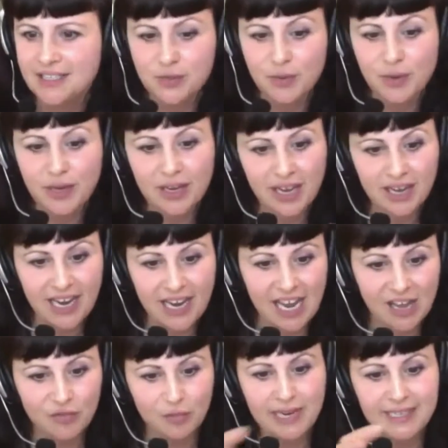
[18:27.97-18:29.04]
And so I, I
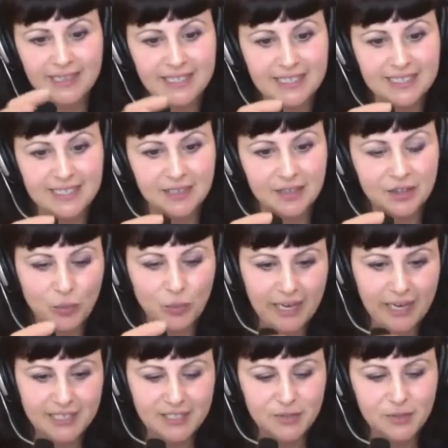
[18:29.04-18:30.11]
have made these the
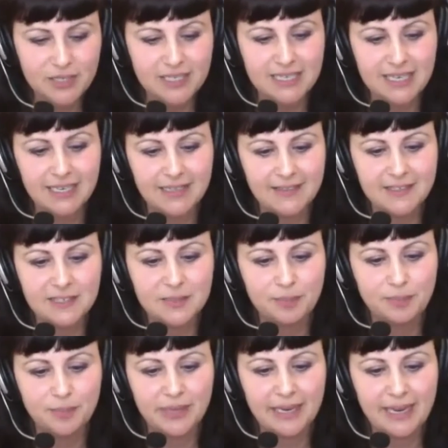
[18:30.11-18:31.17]
way I do it is I get this
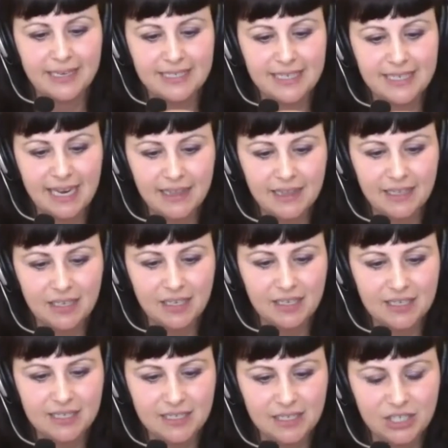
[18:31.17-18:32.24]
like I take the
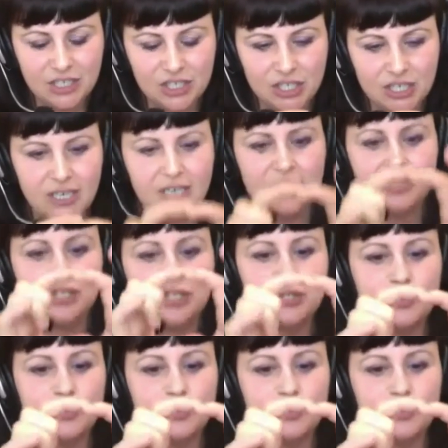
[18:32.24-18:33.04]
constellation and I